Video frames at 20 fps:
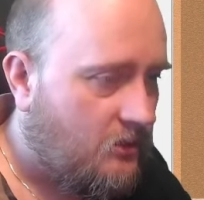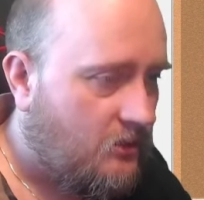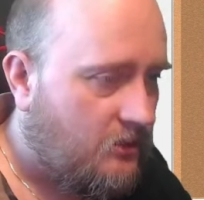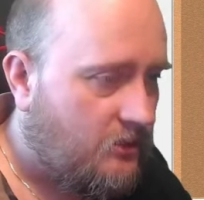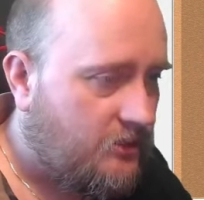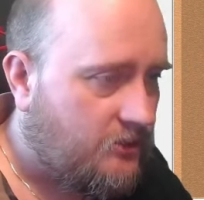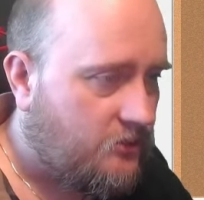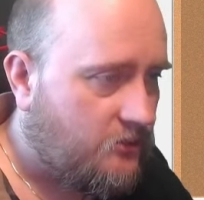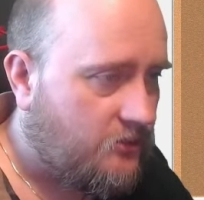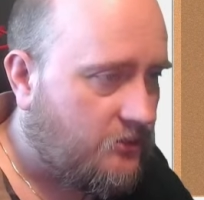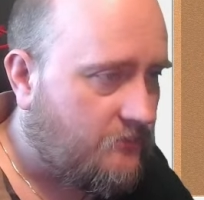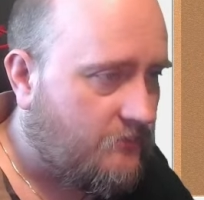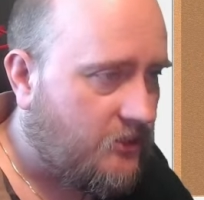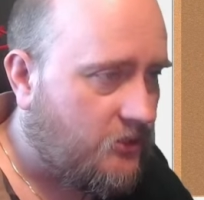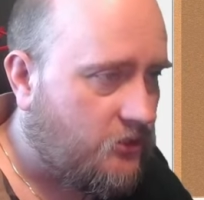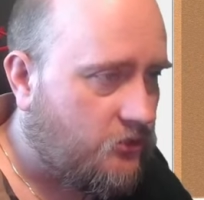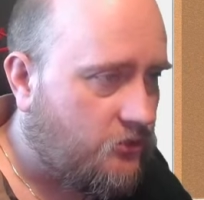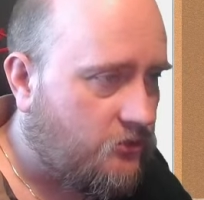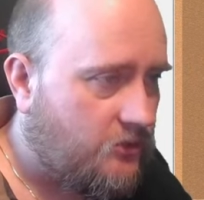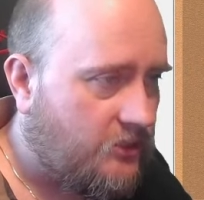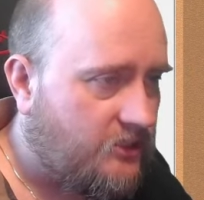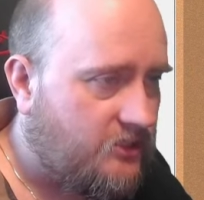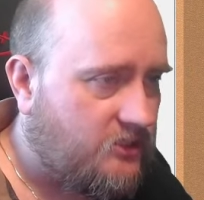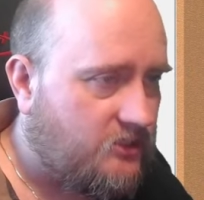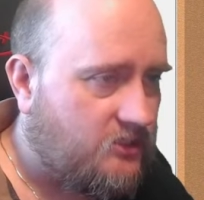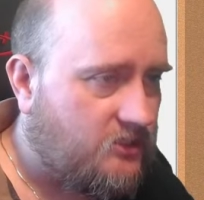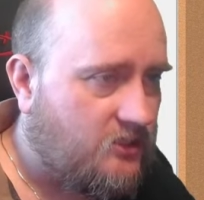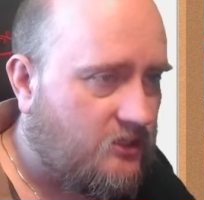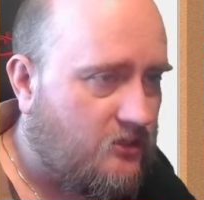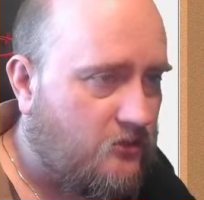Let's just make sure
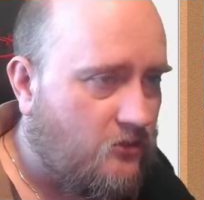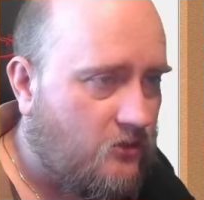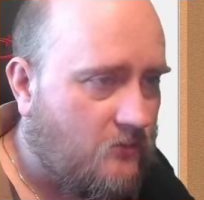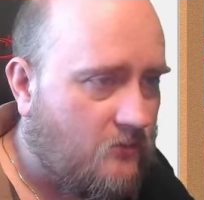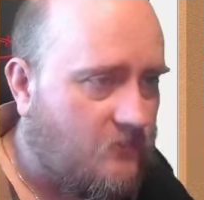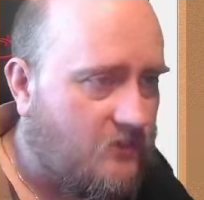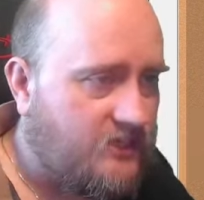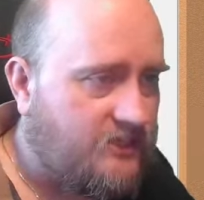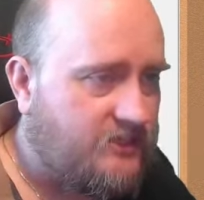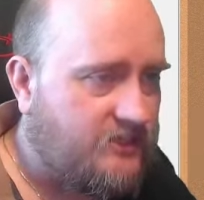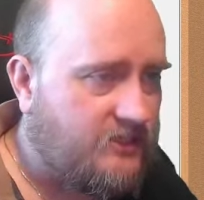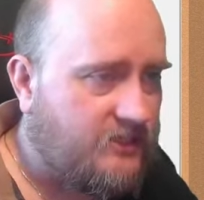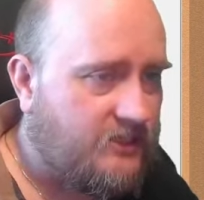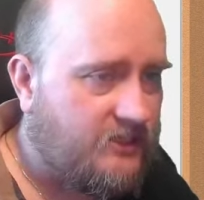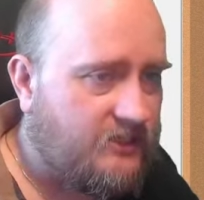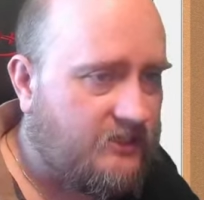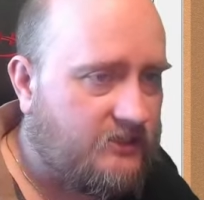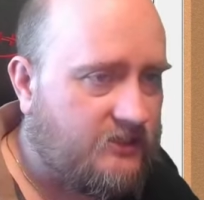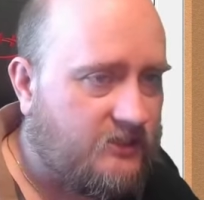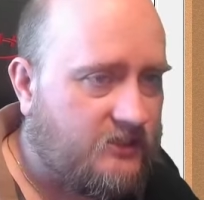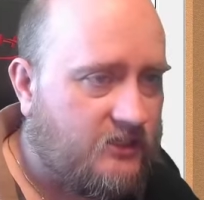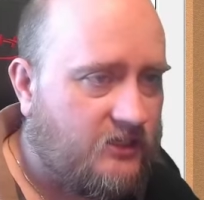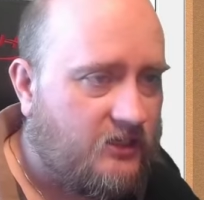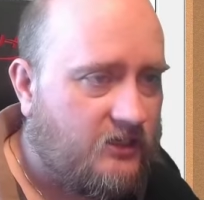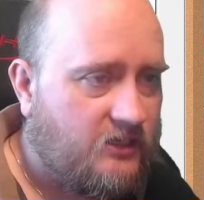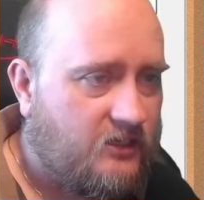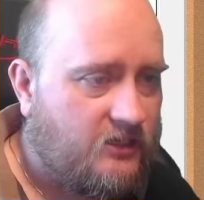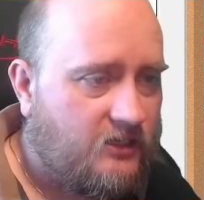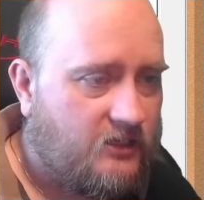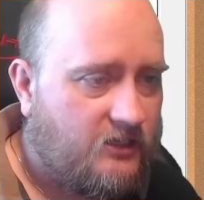it's normal size,
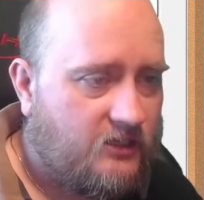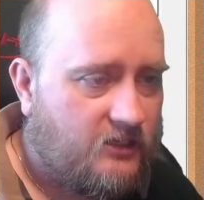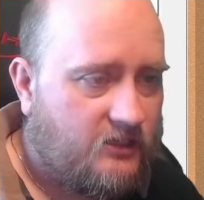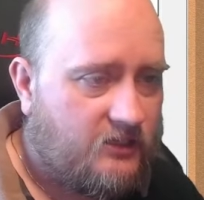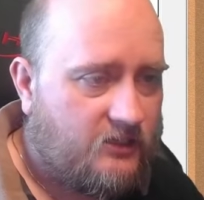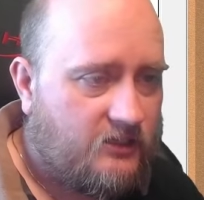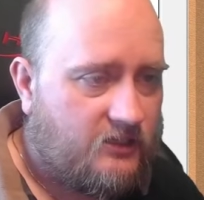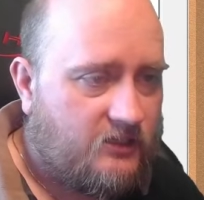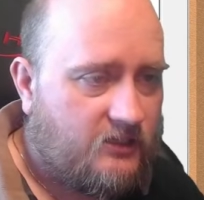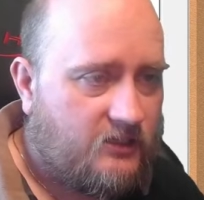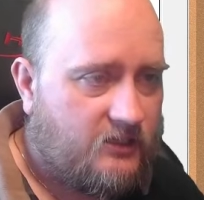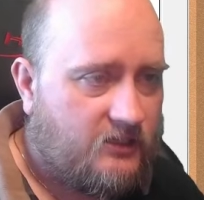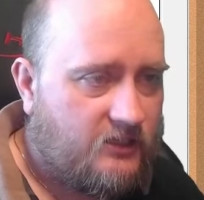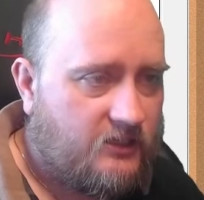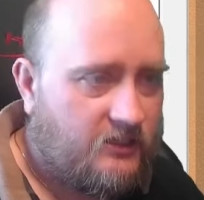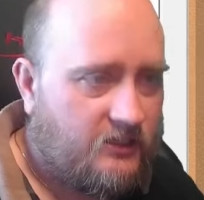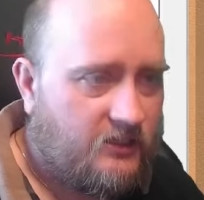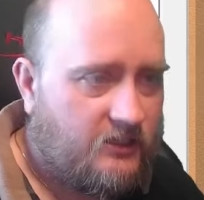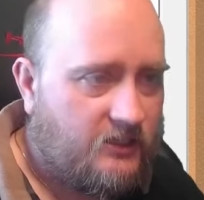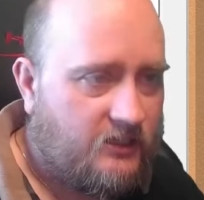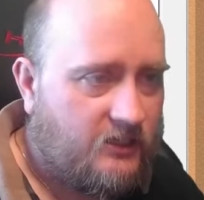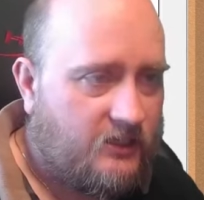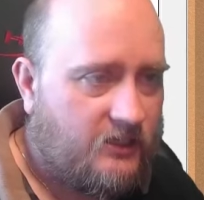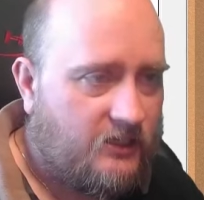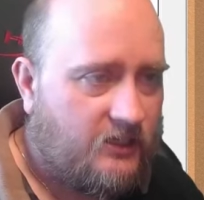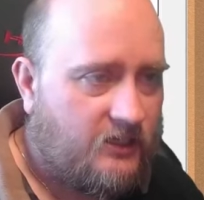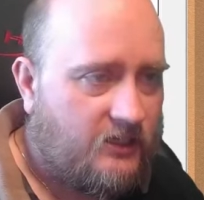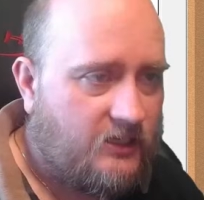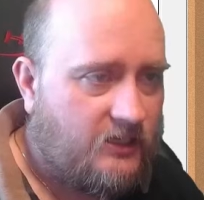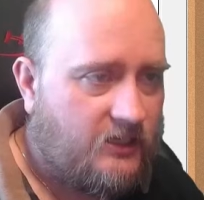
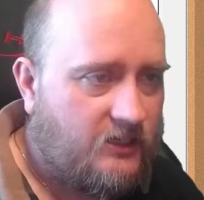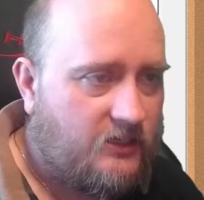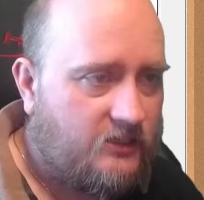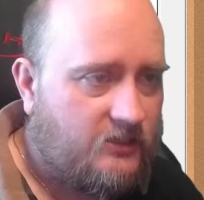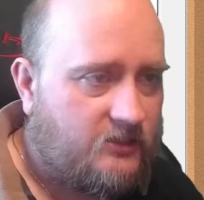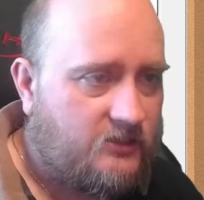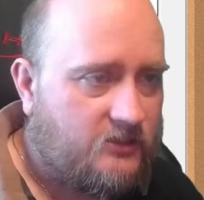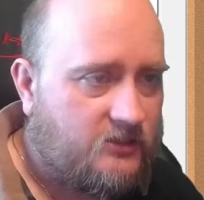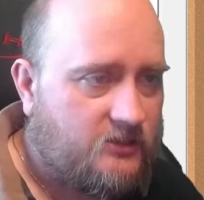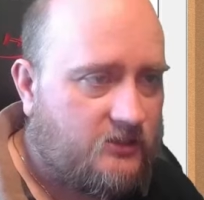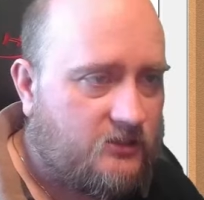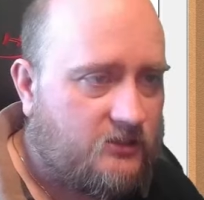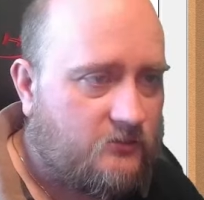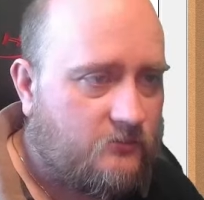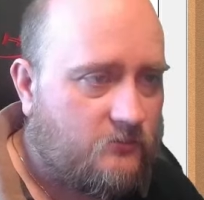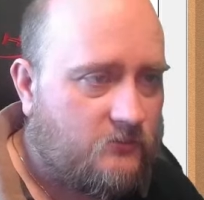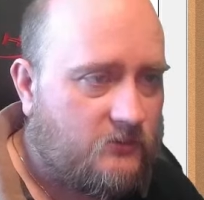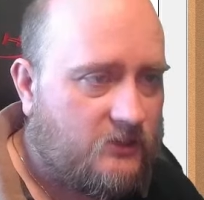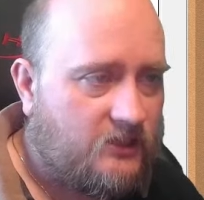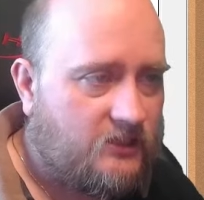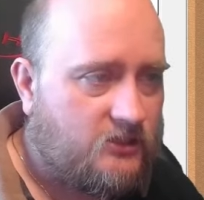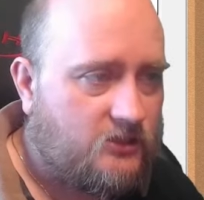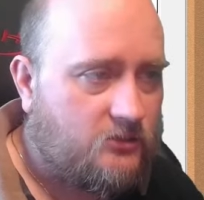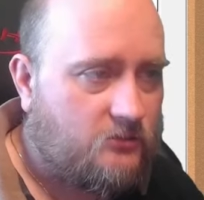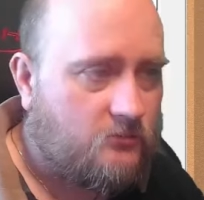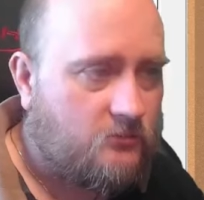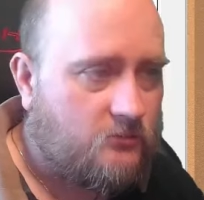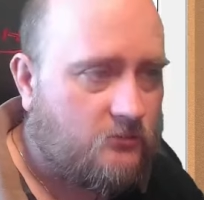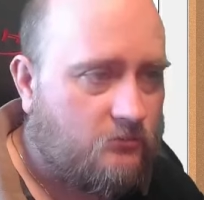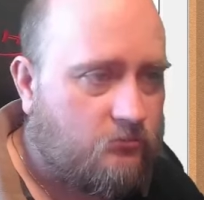and let's
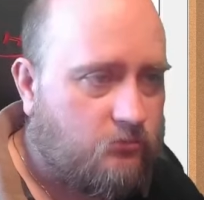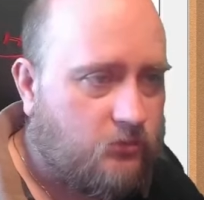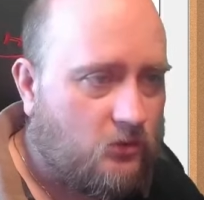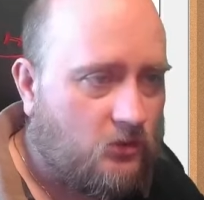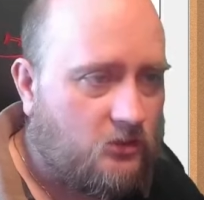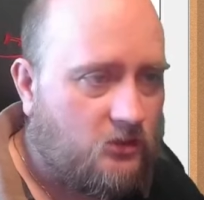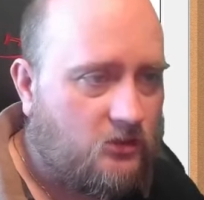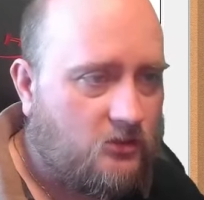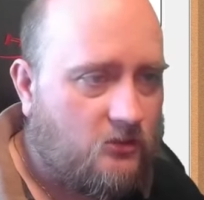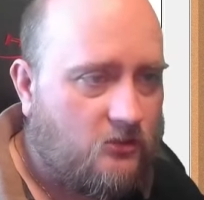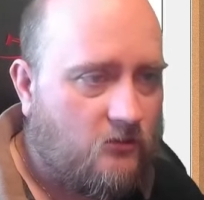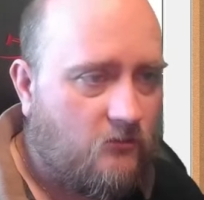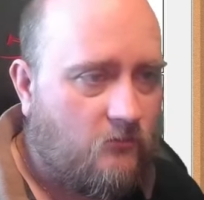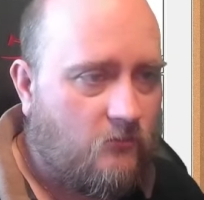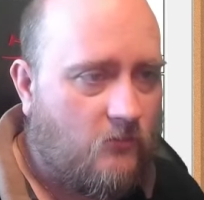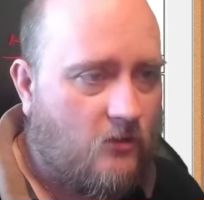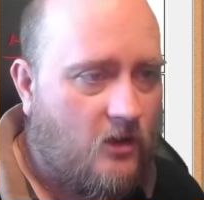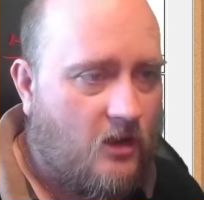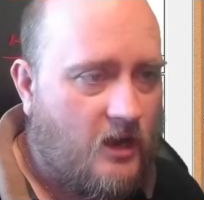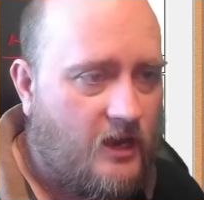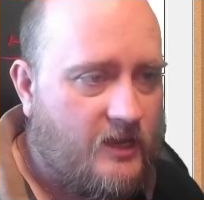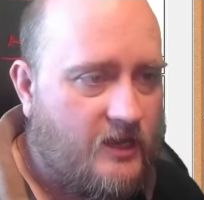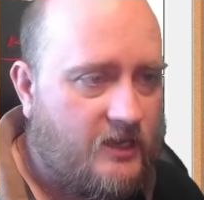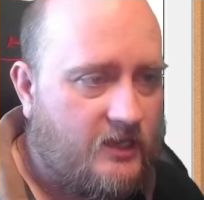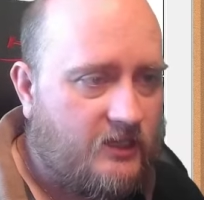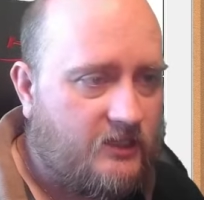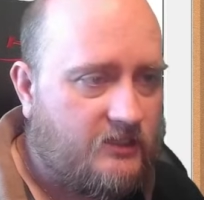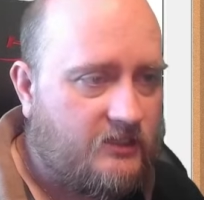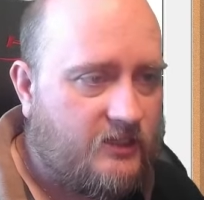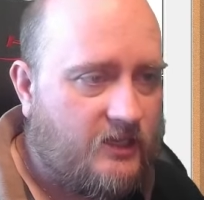put, why
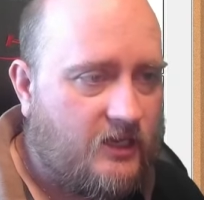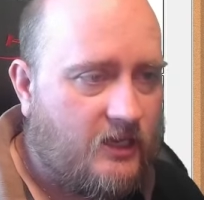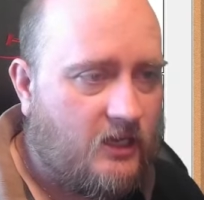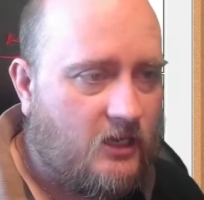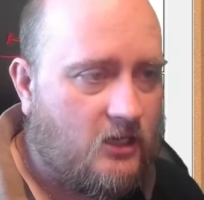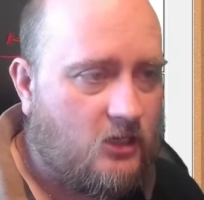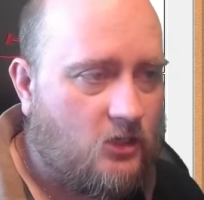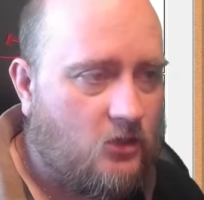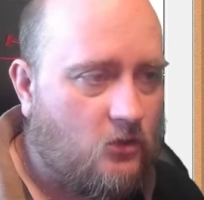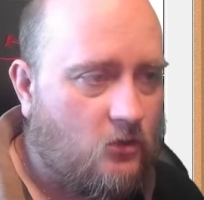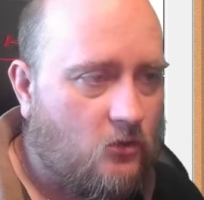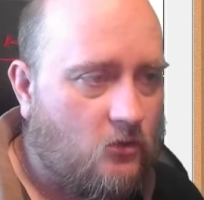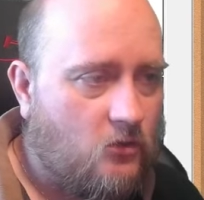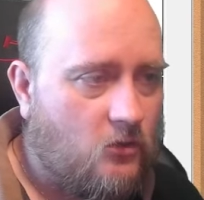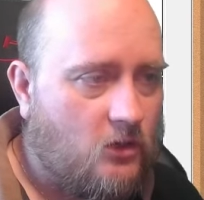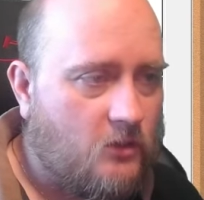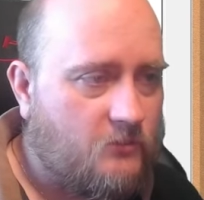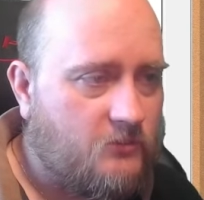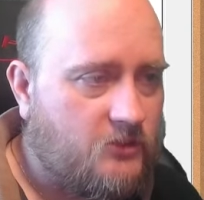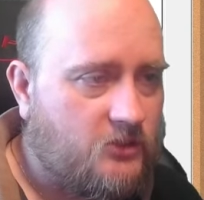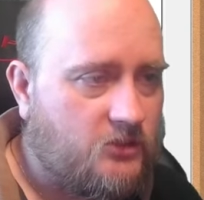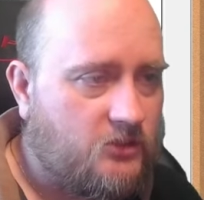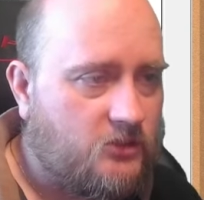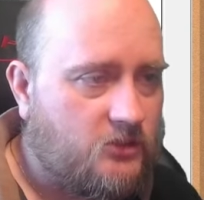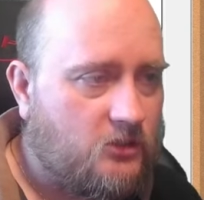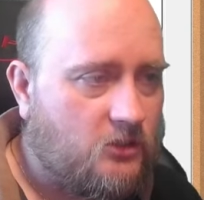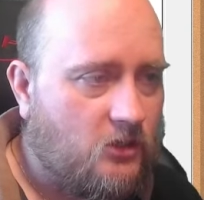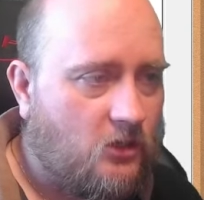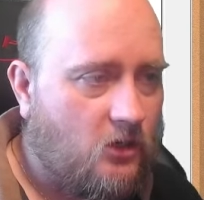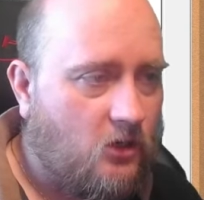is there a
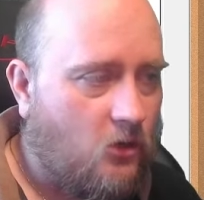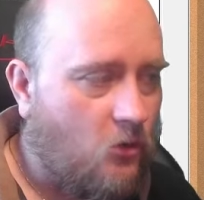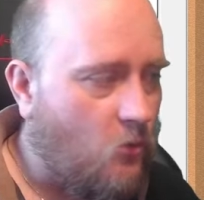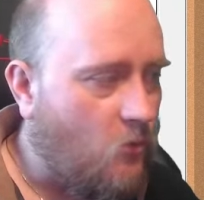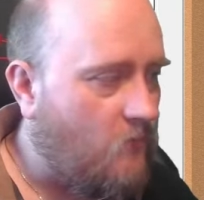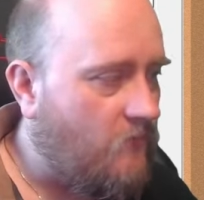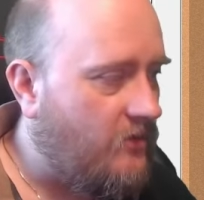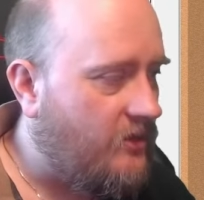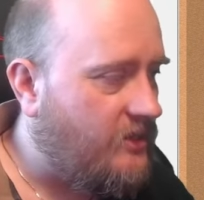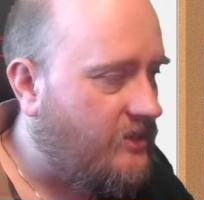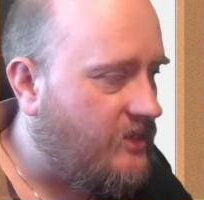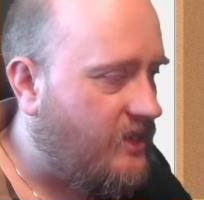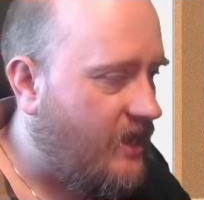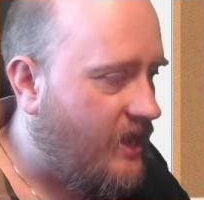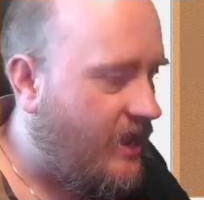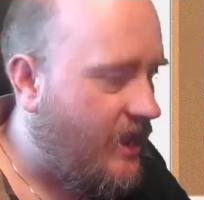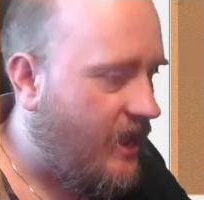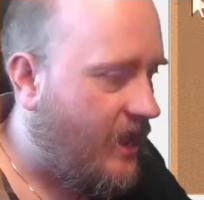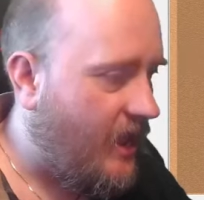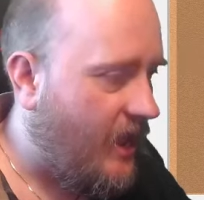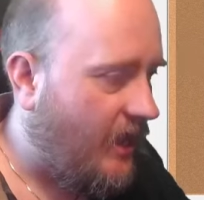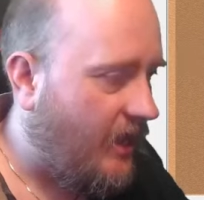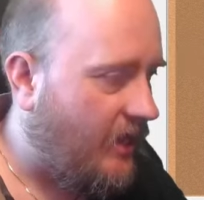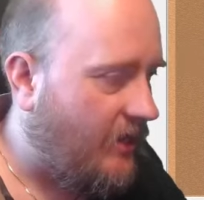corpse over there?